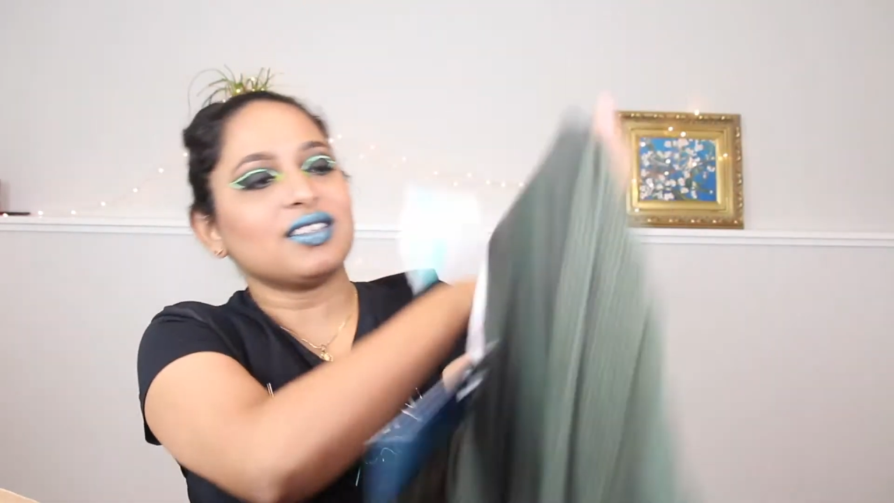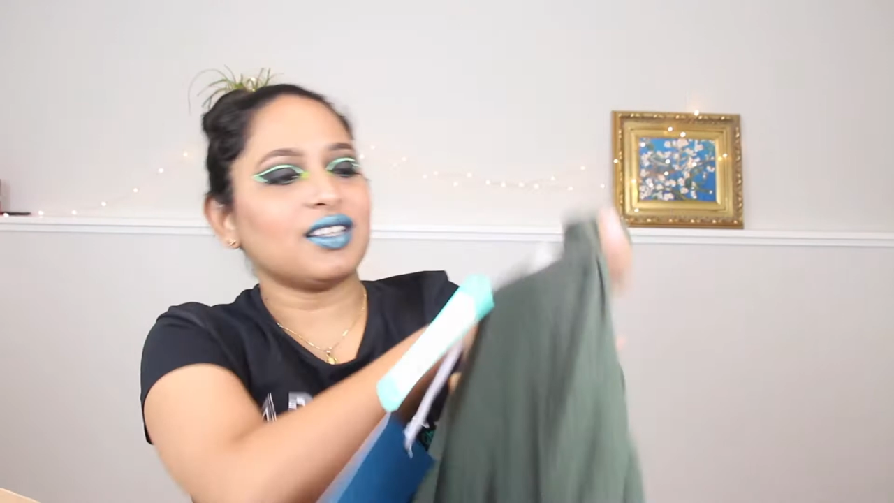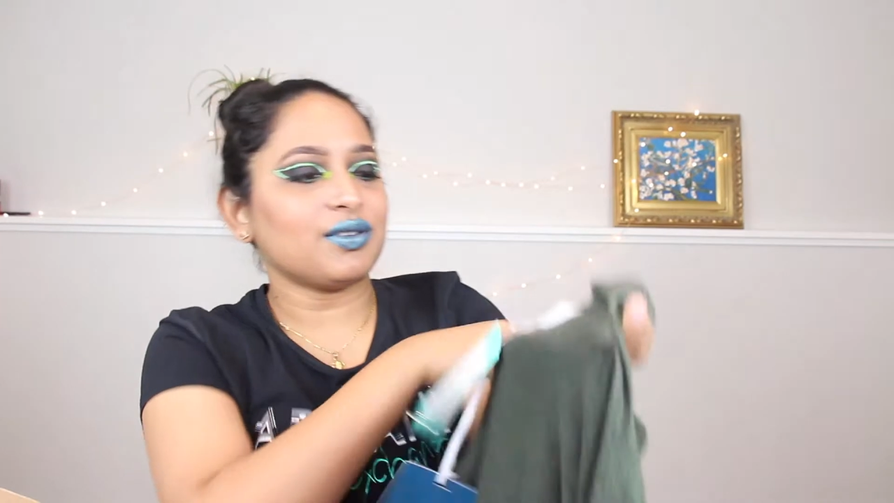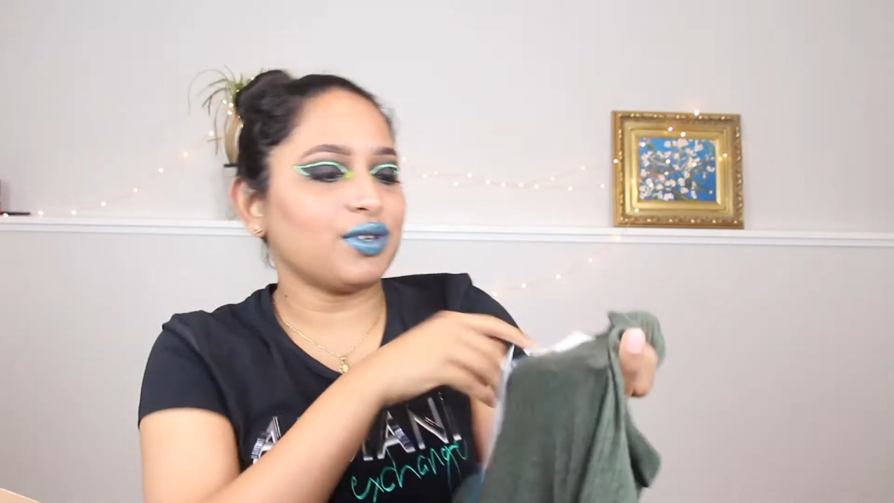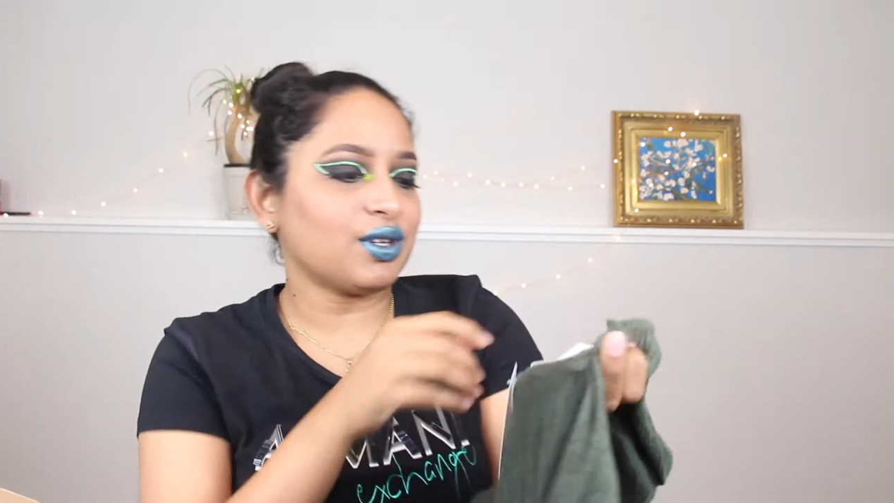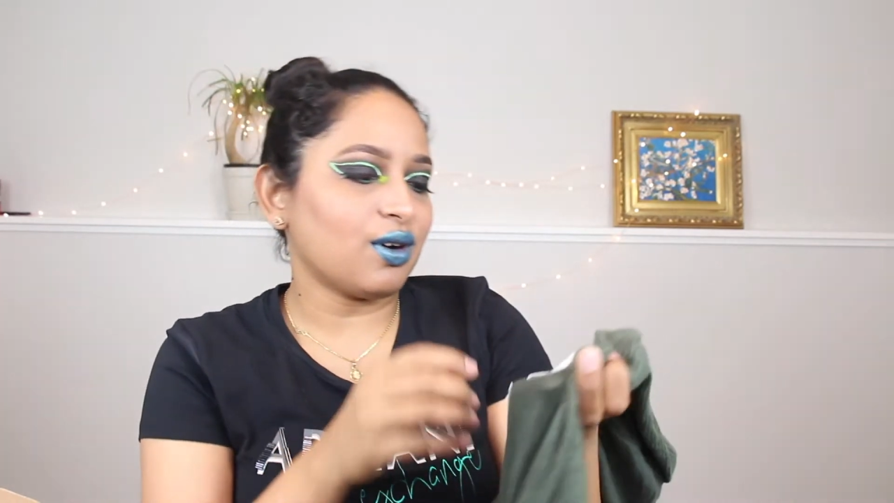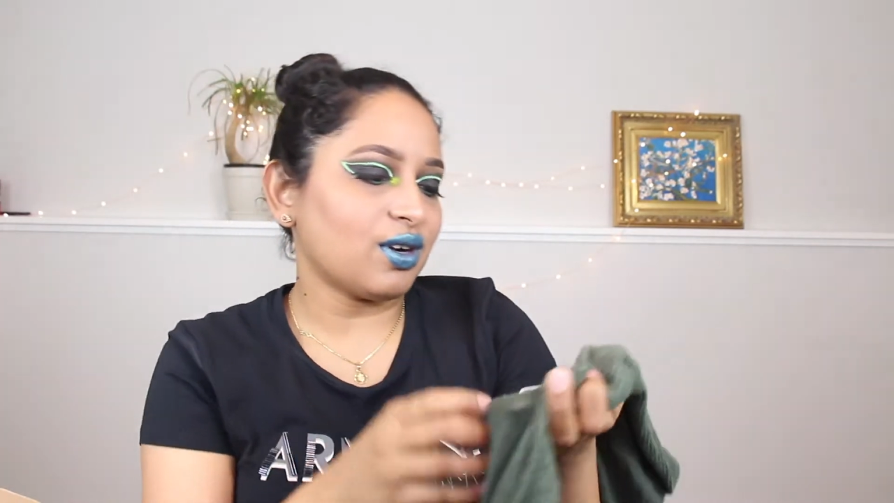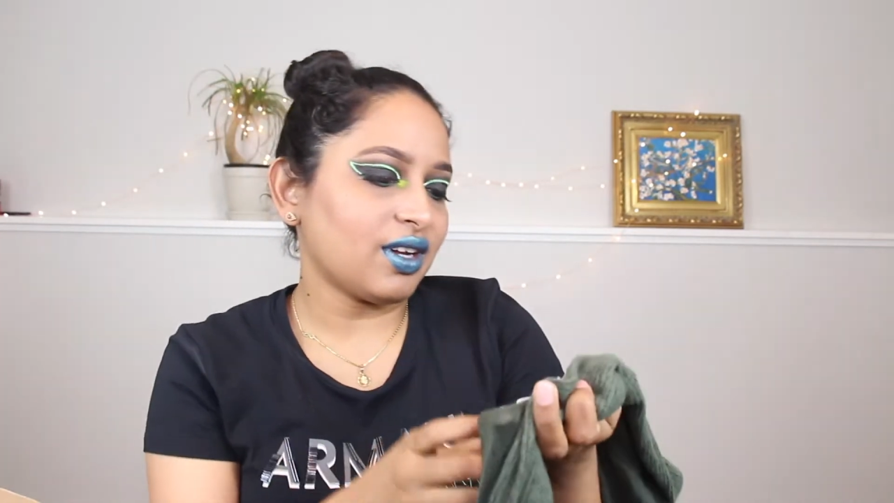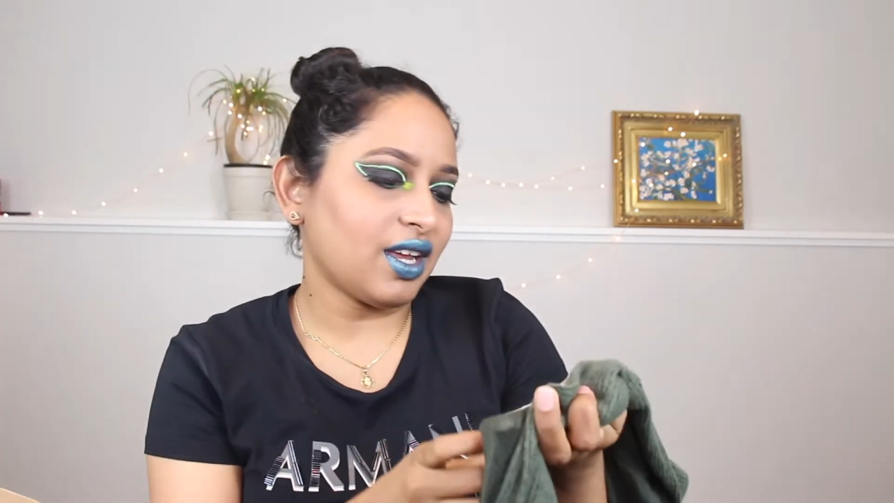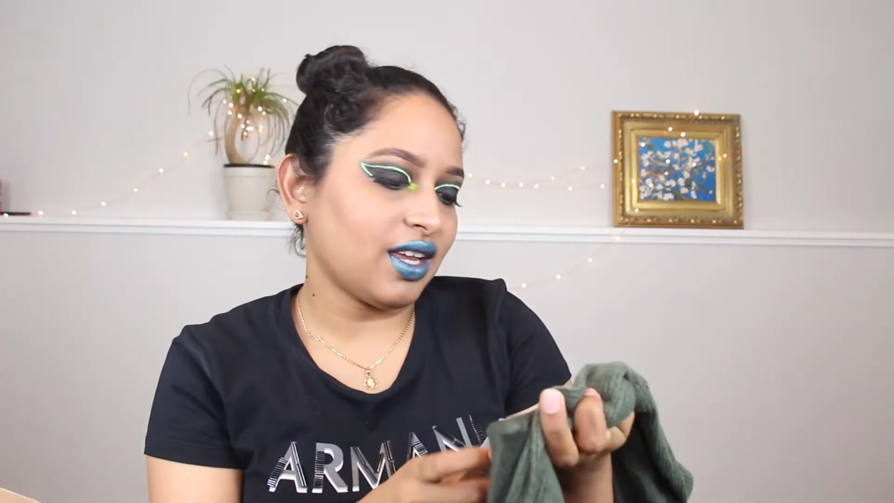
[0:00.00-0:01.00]
that we
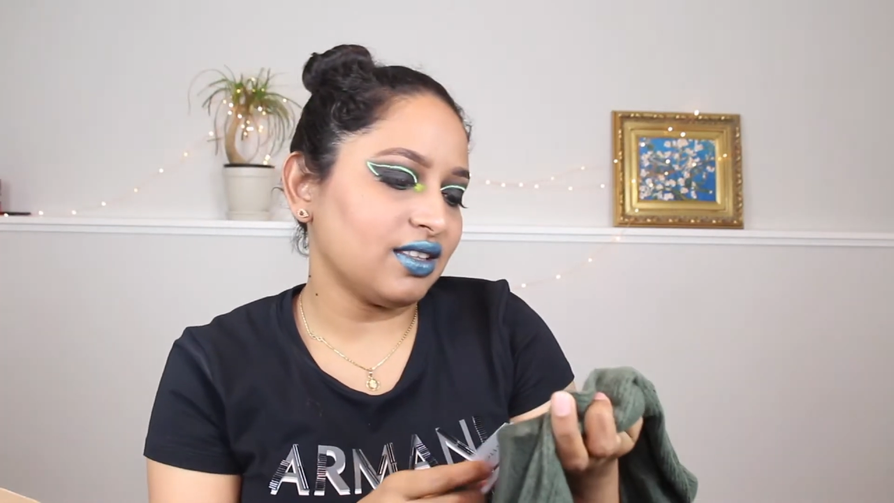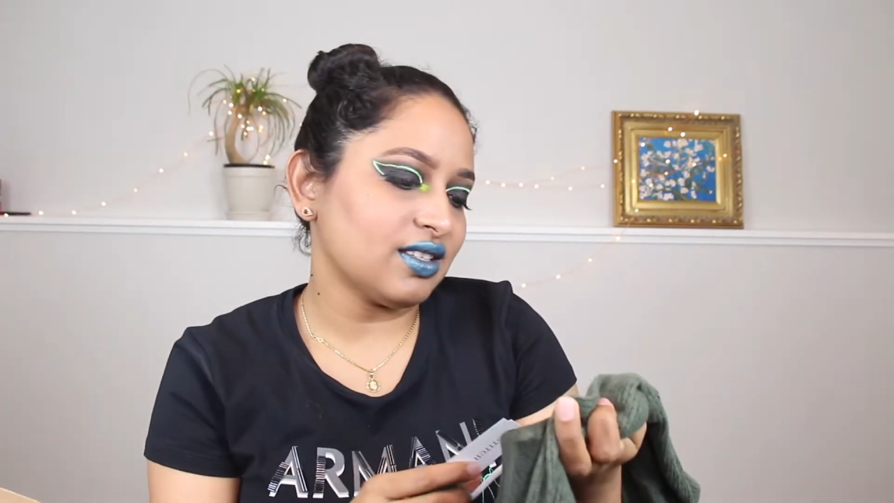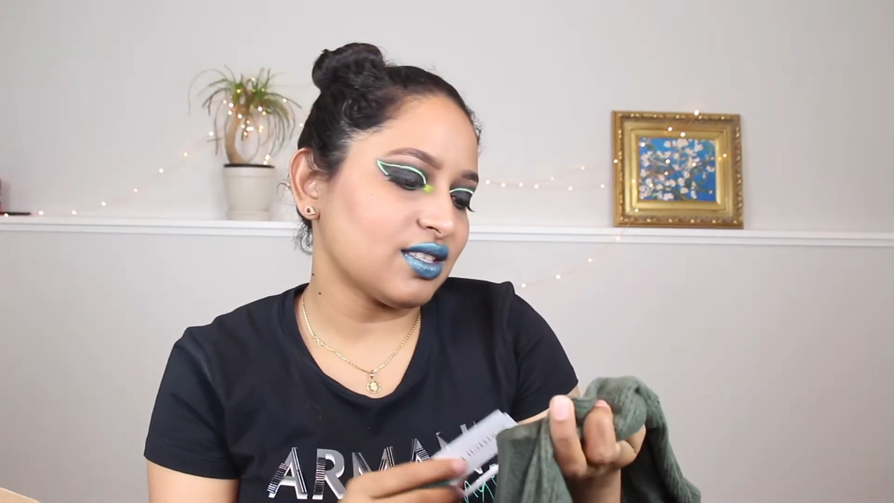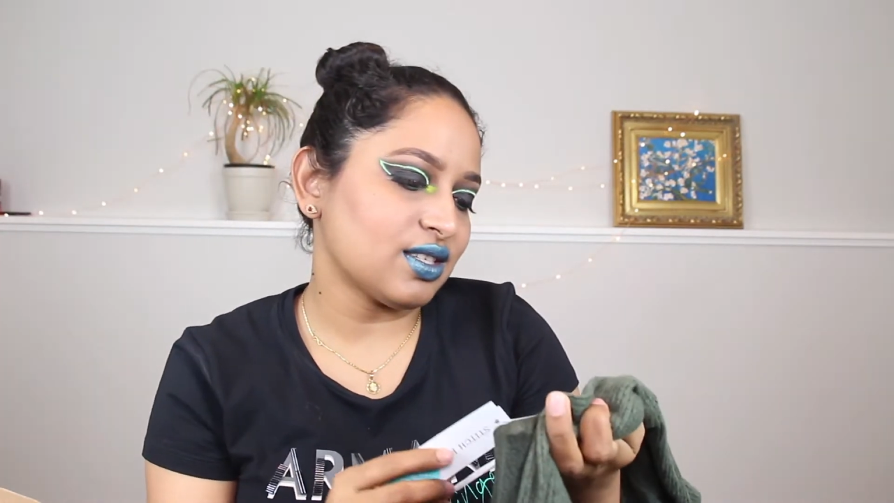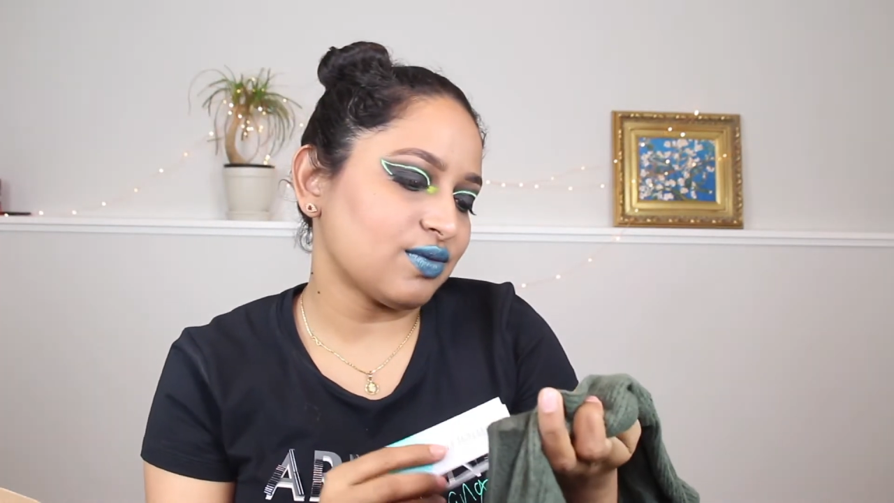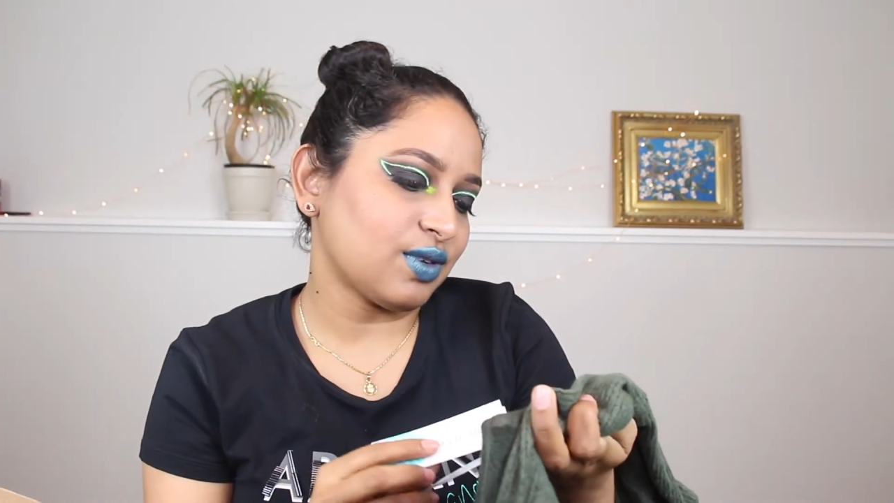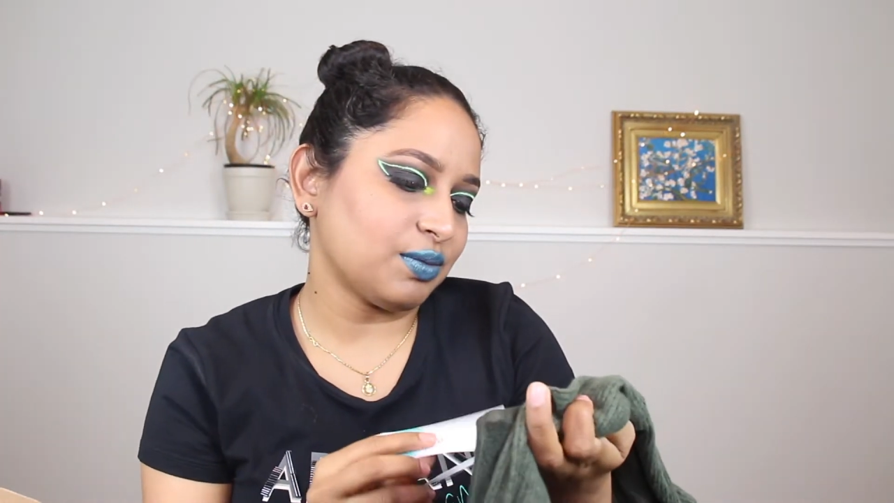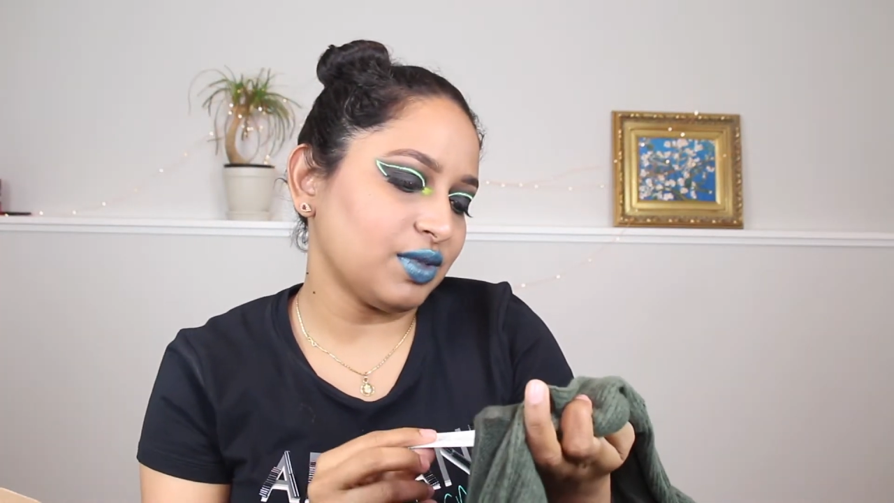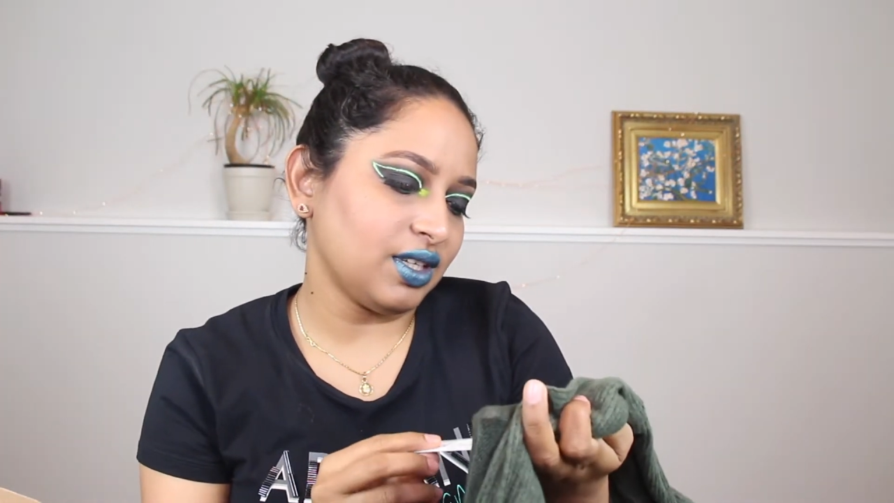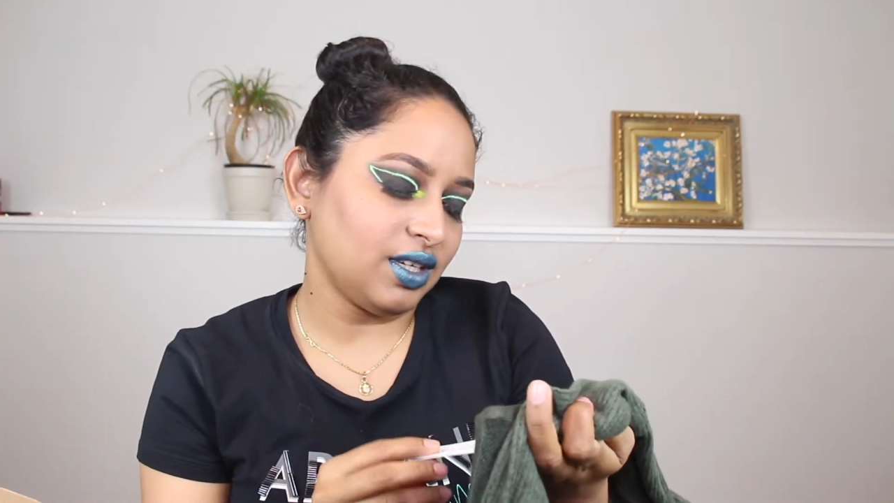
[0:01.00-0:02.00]
got, and this is
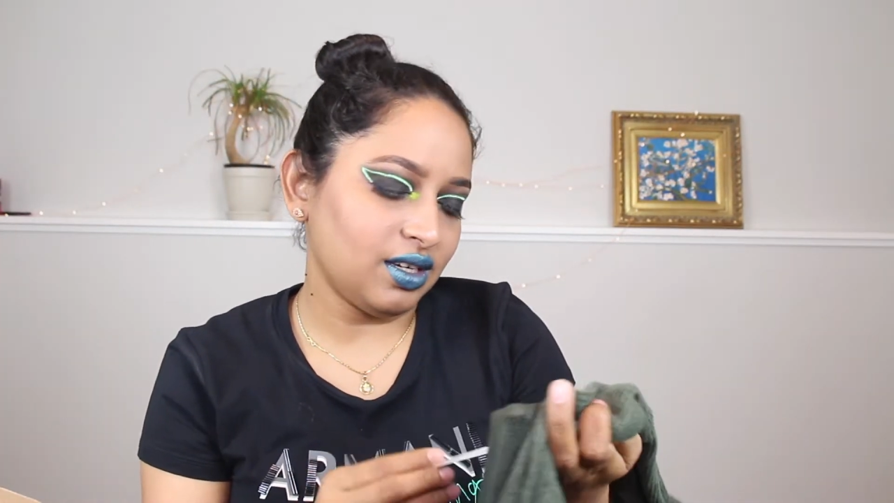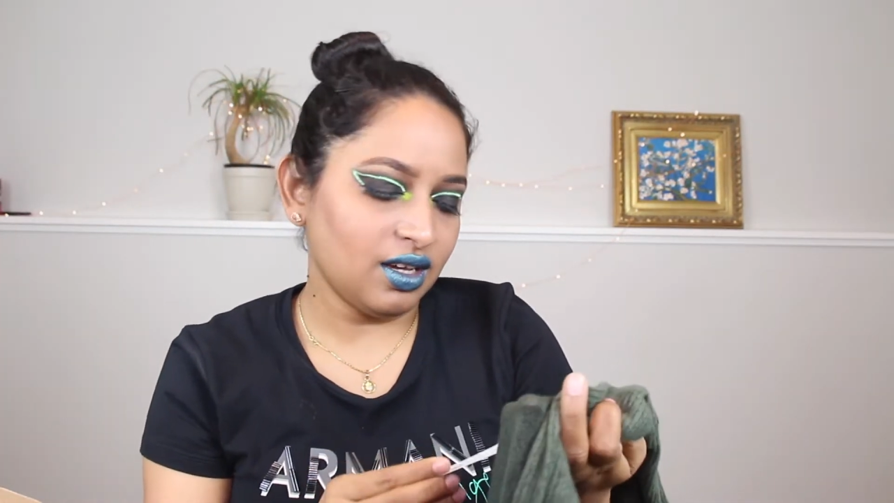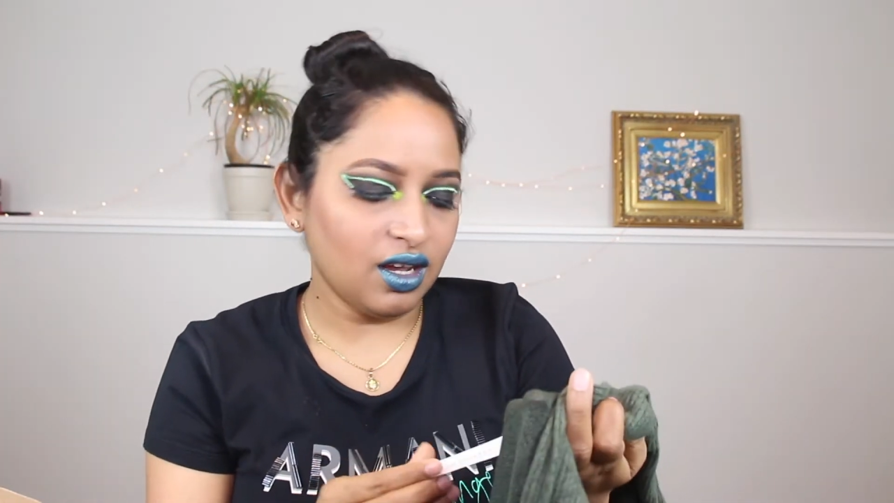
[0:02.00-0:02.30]
from the